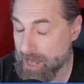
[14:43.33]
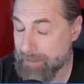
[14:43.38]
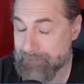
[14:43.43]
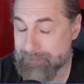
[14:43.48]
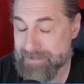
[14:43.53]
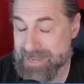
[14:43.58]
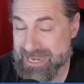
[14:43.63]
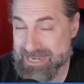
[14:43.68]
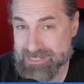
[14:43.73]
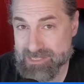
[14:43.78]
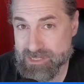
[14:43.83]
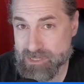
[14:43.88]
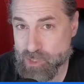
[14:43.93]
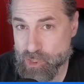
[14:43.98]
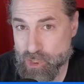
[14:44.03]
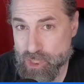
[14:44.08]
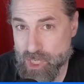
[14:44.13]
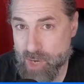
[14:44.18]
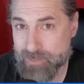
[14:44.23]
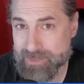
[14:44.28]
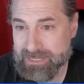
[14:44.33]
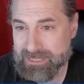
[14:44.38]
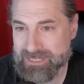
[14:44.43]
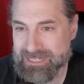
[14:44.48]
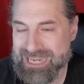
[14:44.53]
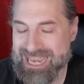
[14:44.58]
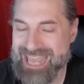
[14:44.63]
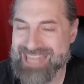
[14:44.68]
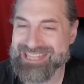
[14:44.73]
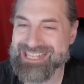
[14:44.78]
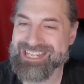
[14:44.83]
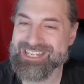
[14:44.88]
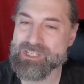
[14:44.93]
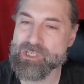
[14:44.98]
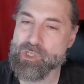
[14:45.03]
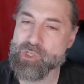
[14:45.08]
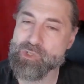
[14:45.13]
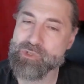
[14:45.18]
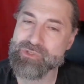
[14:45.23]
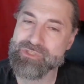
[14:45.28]
amazing showing and then
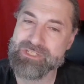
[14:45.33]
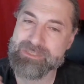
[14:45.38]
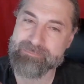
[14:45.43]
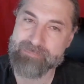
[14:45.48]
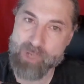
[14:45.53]
using